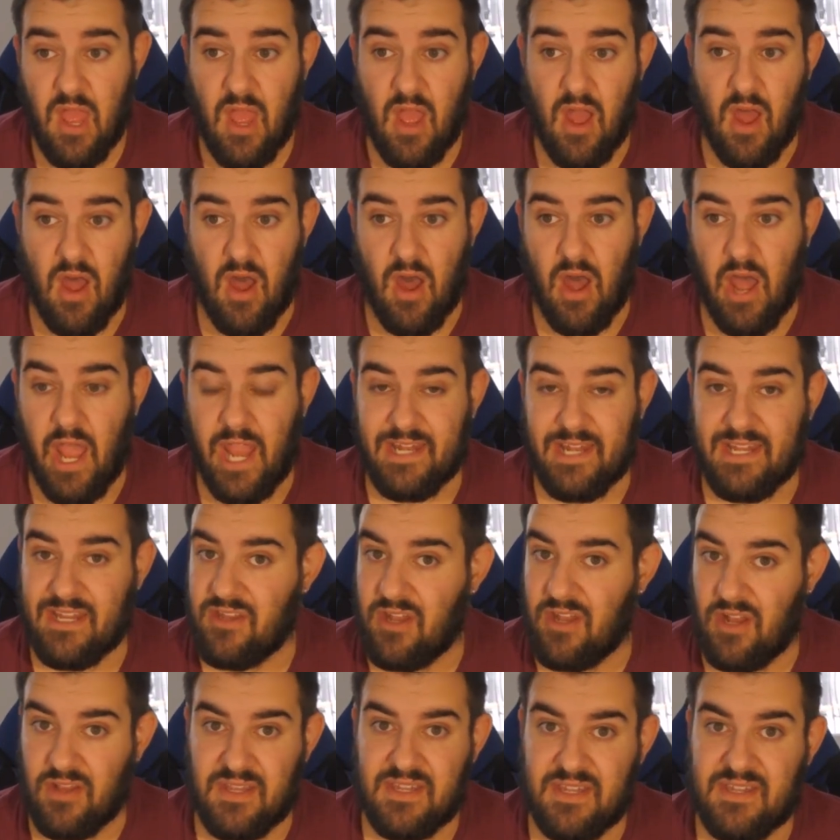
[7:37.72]
I didn't
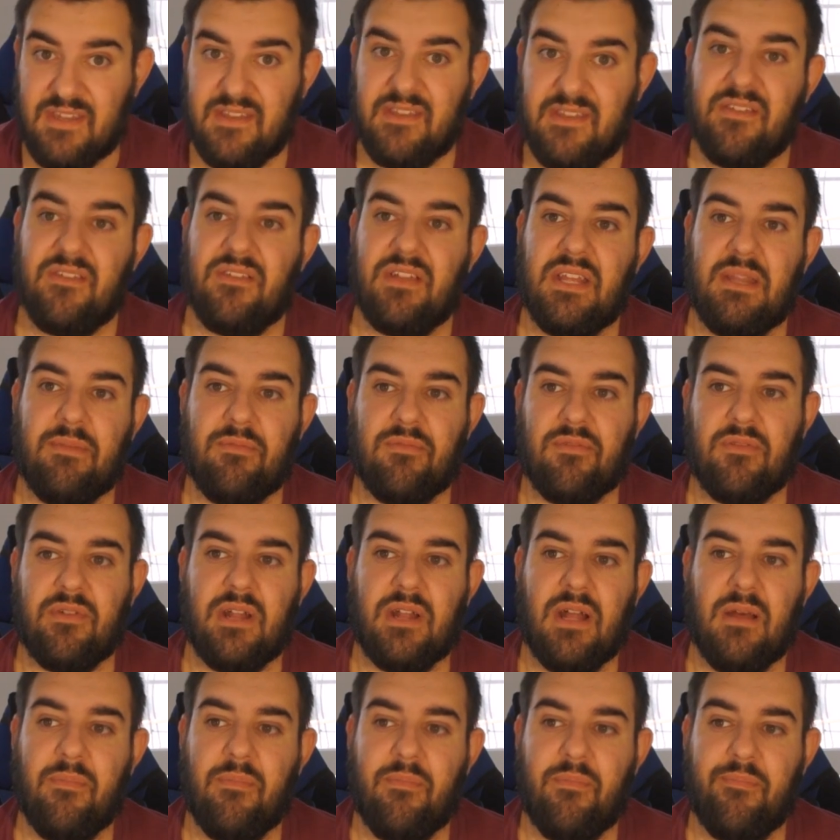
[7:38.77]
know this until he brought it
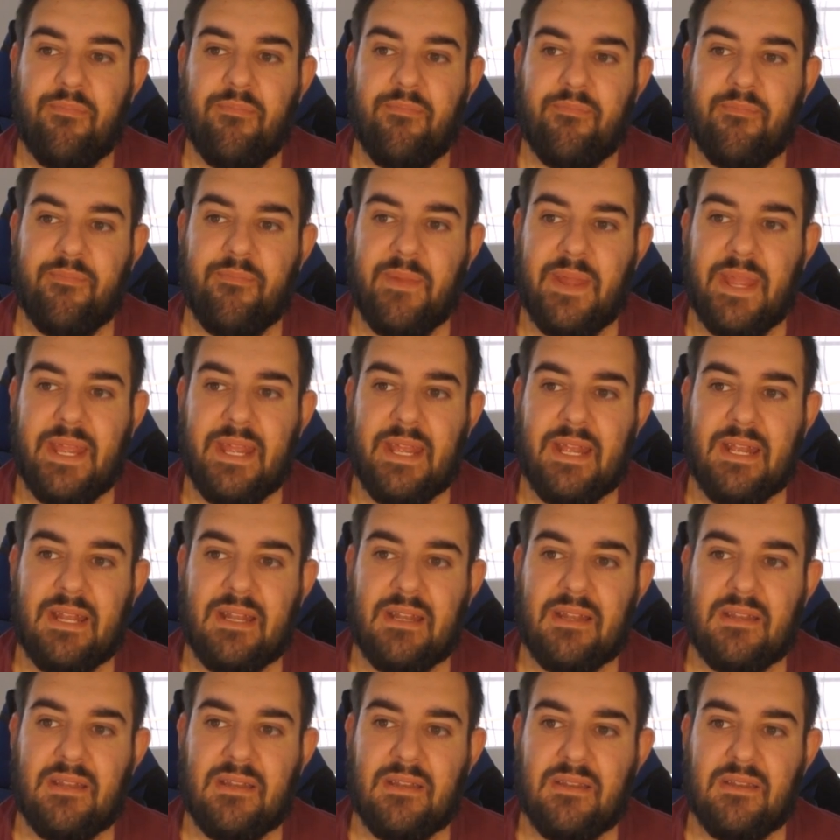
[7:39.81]
up,
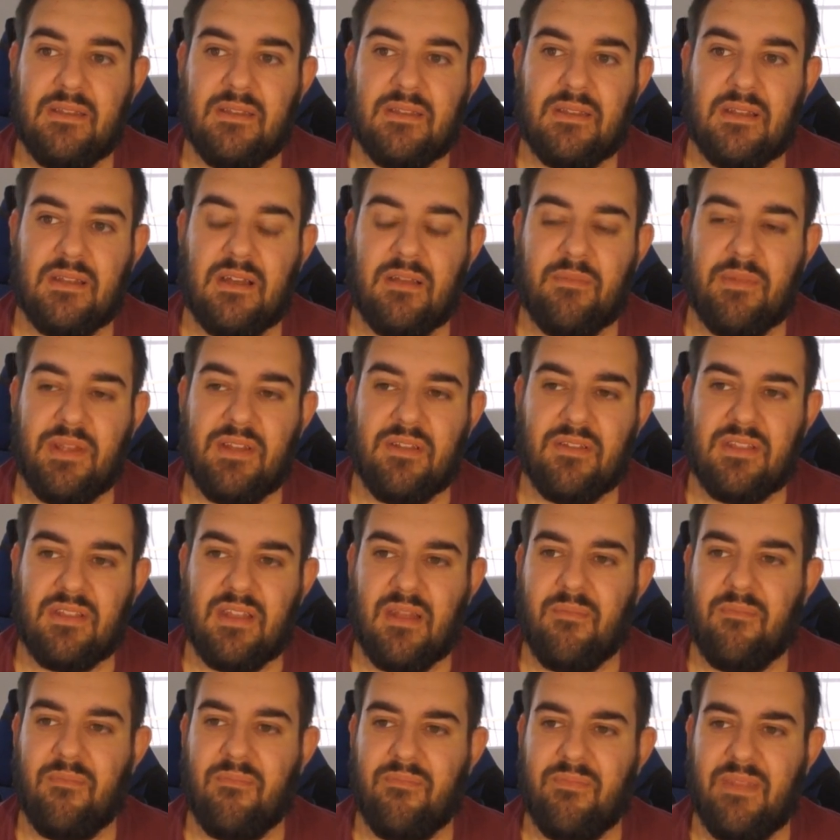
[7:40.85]
and I mean, not
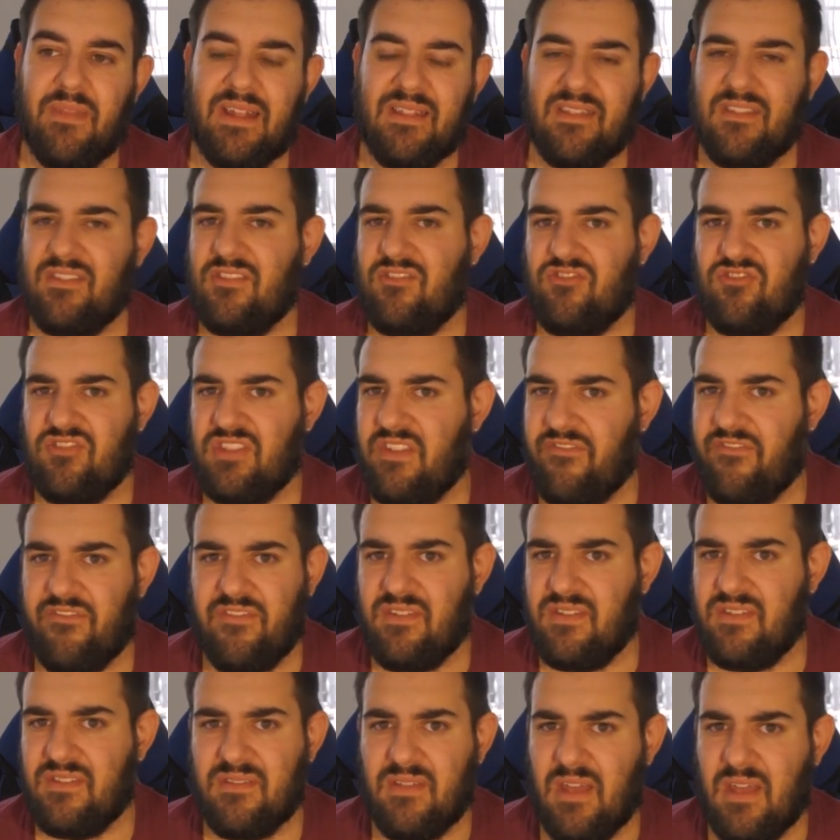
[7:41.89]
that that's a
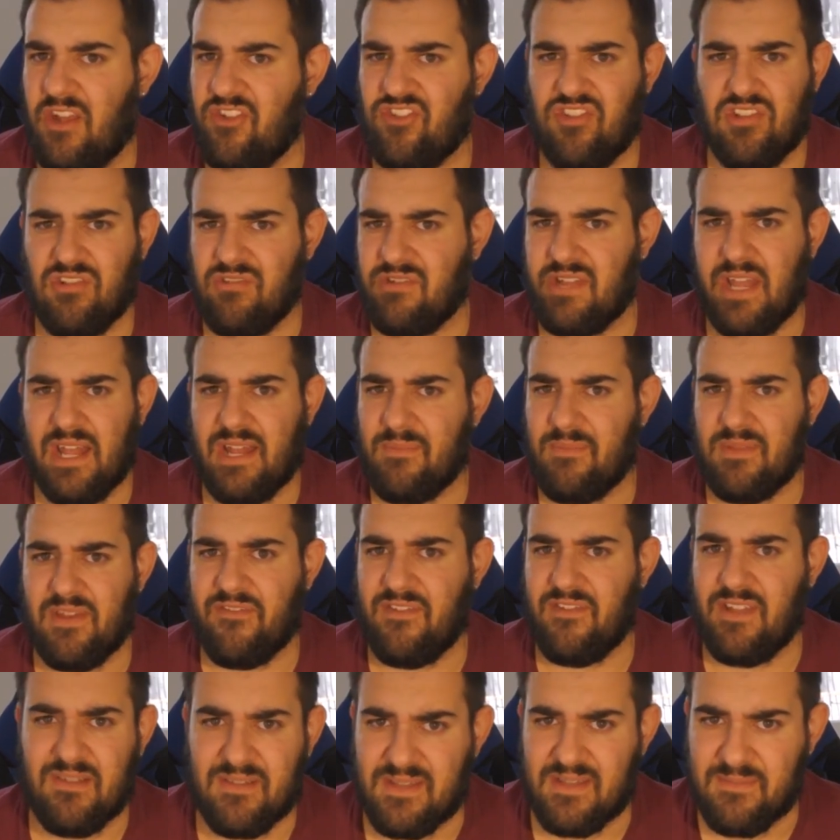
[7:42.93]
different. I look at him
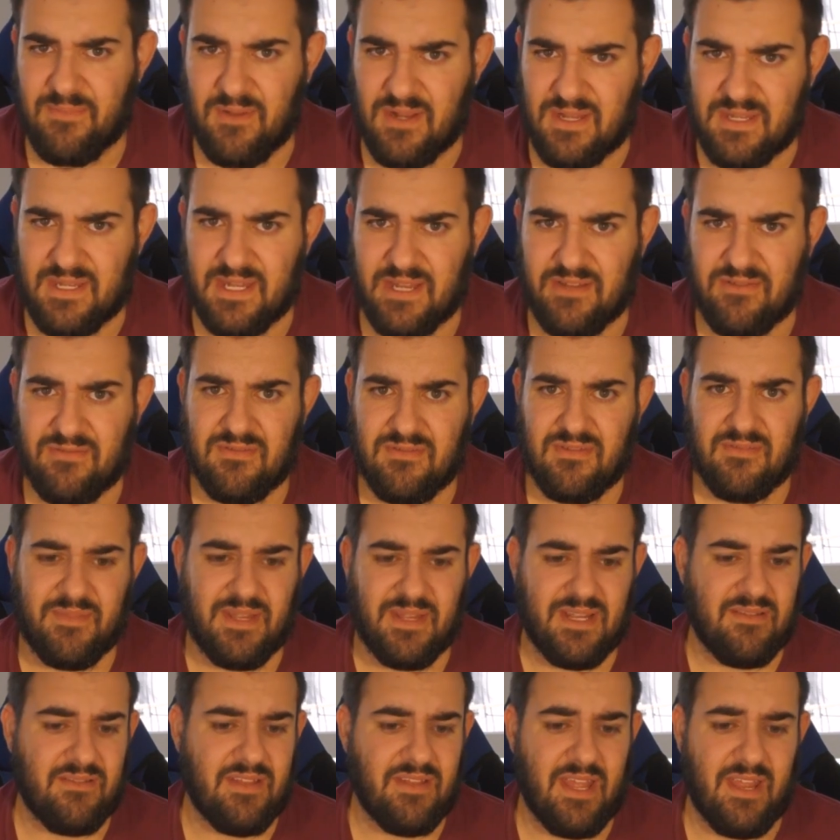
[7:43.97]
differently because he's bisexual. I
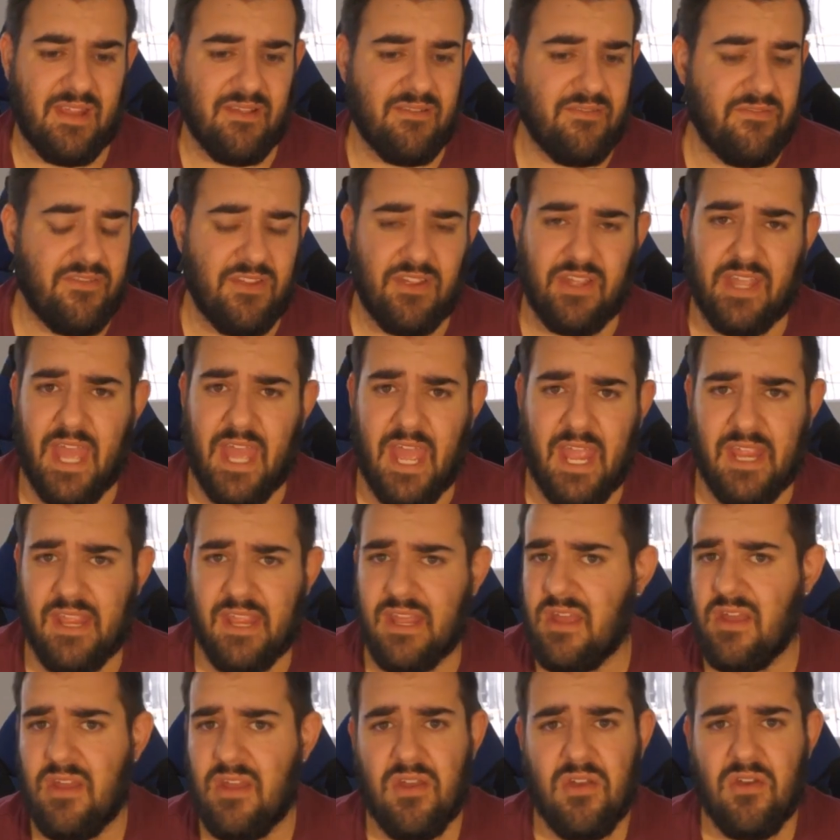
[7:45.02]
mean, hey, if you're gay
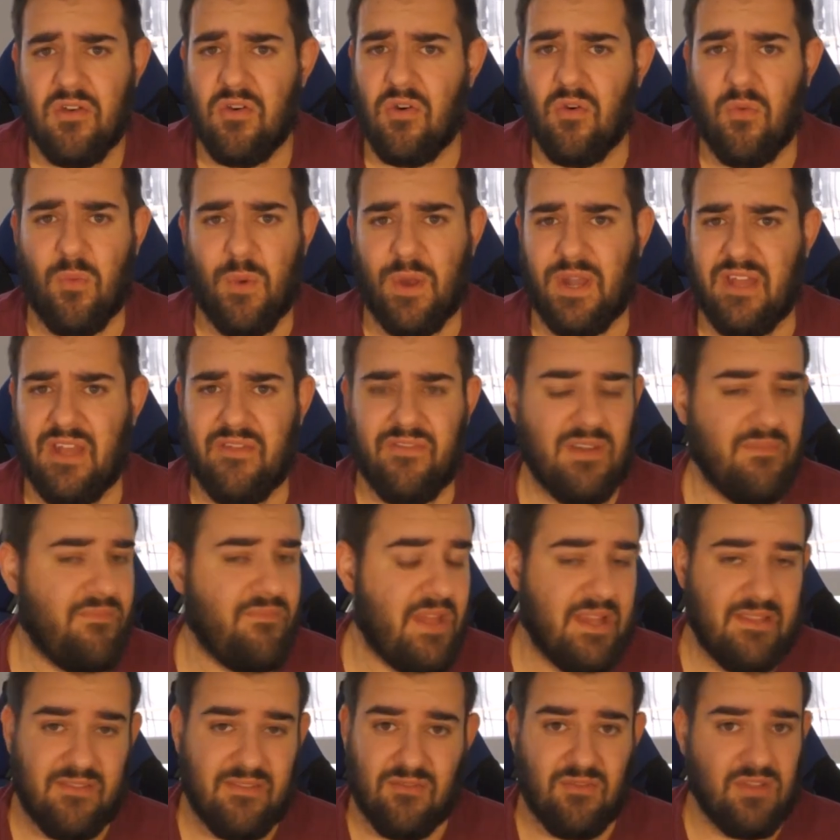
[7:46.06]
or whatever,
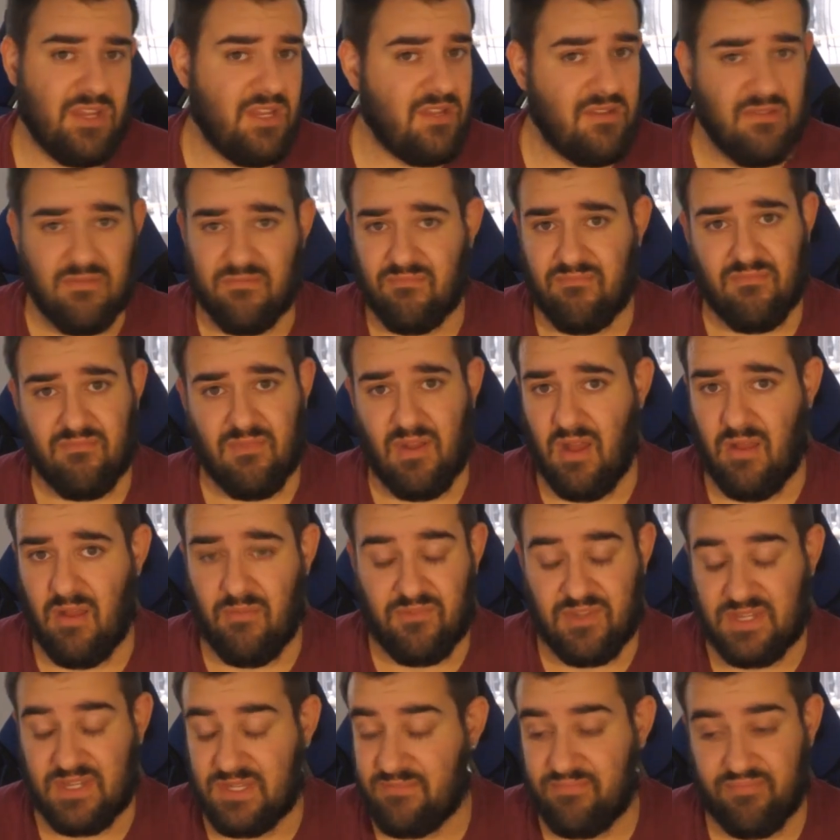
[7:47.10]
that's all you. I'm
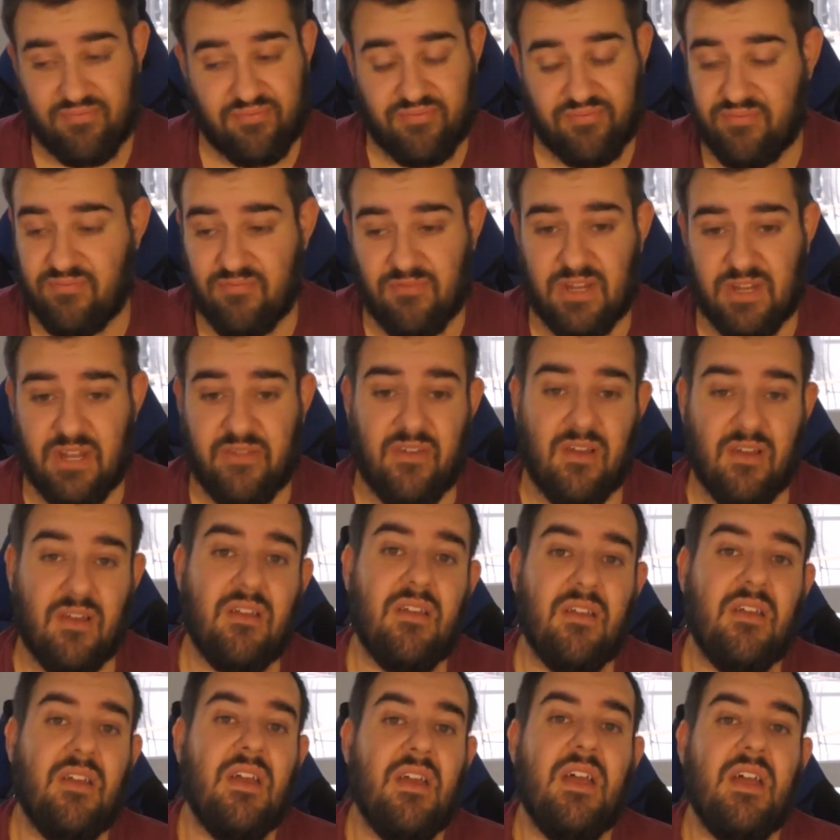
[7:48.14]
just whatever,
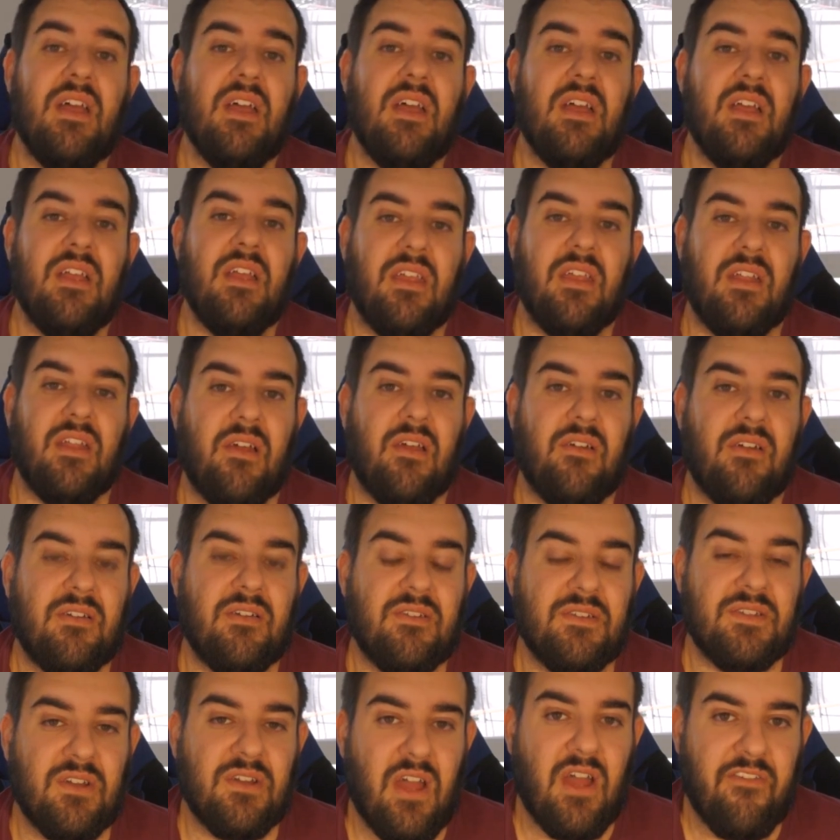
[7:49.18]

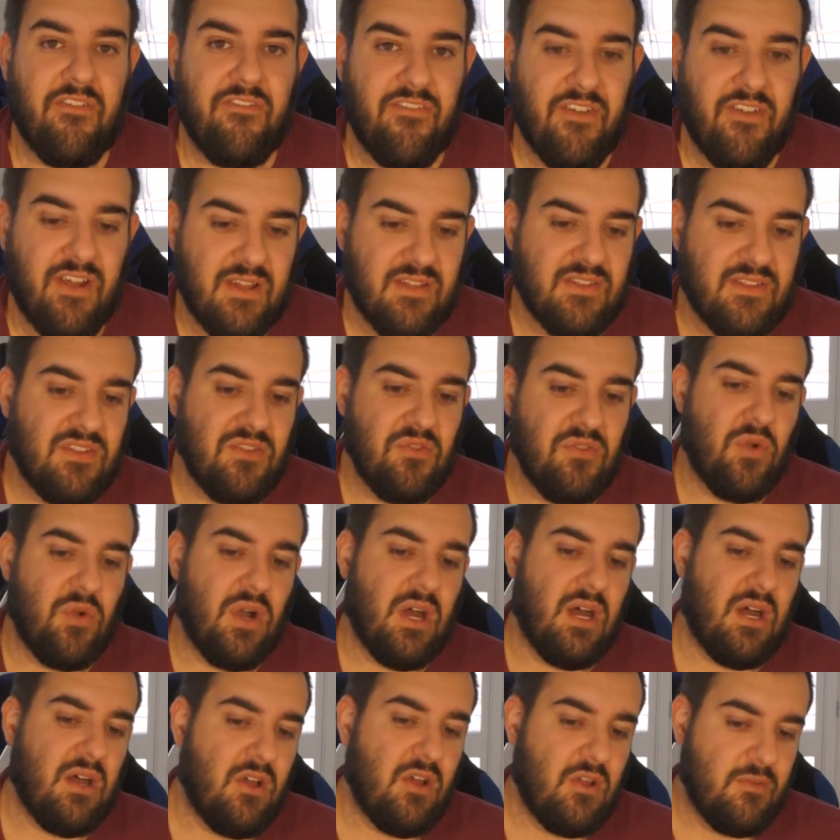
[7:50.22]
because I have friends who
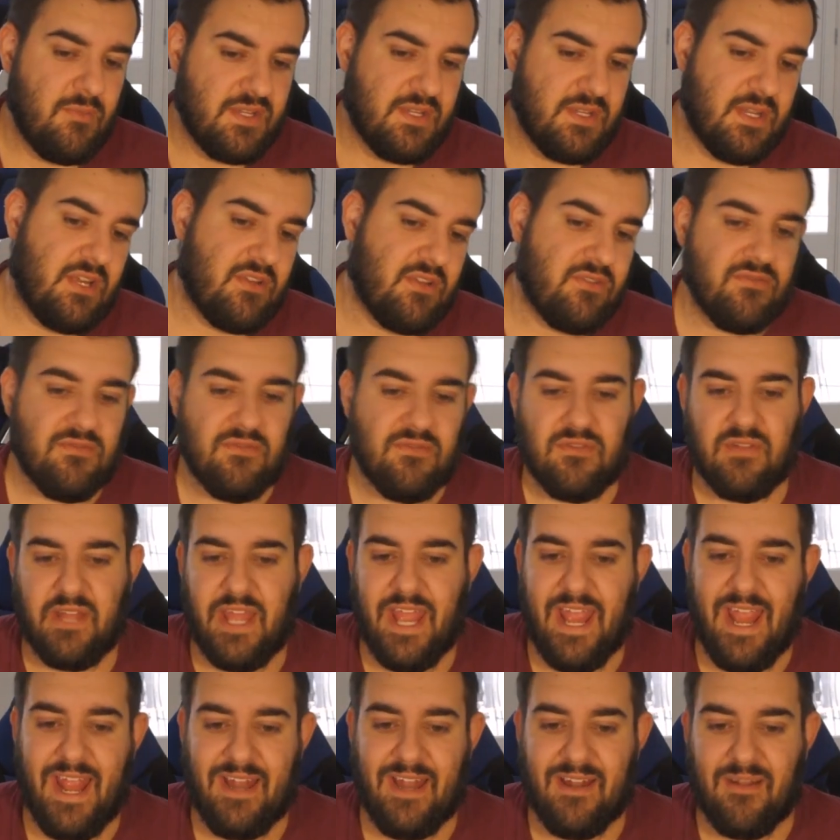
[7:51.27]
are homosexual,
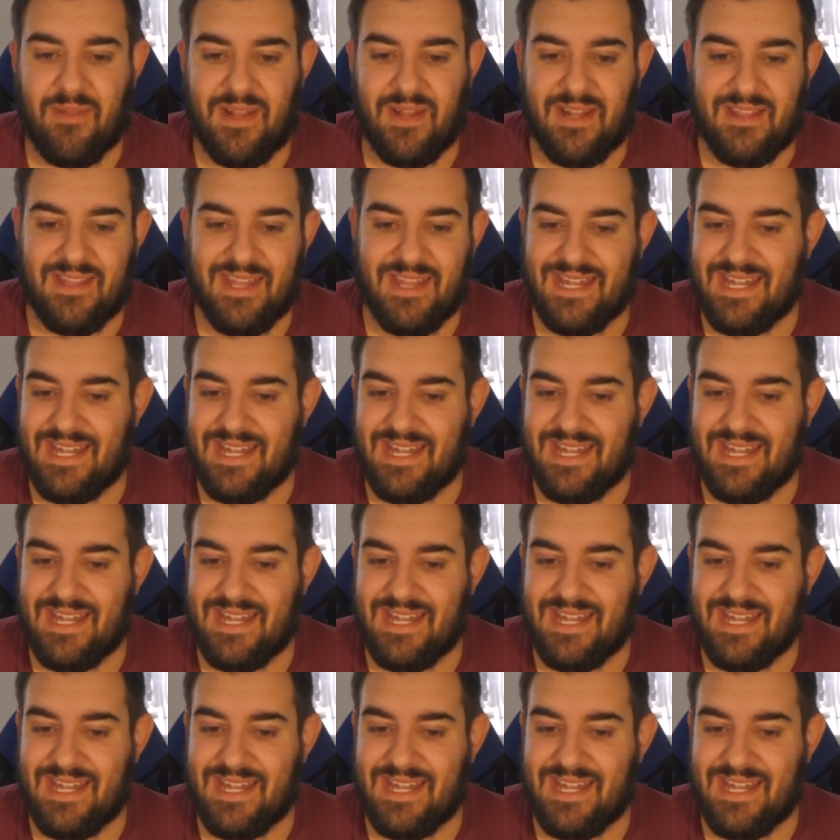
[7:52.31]
and I mean,